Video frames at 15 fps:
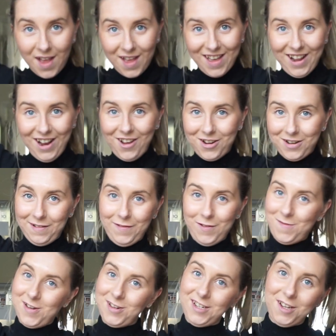Hello
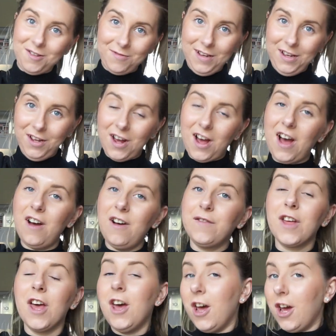everybody, we have
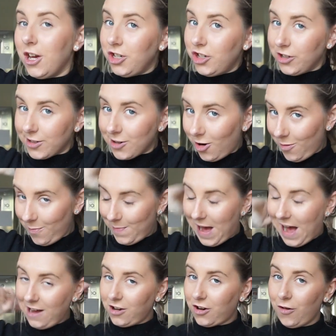just got
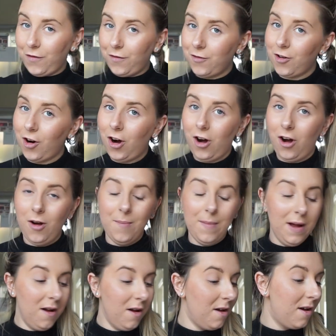back from
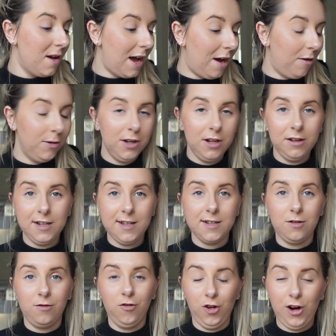our
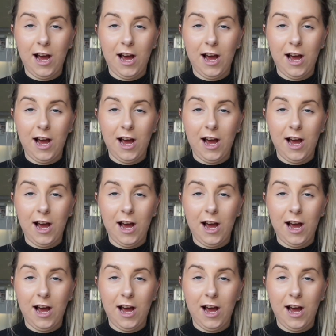little run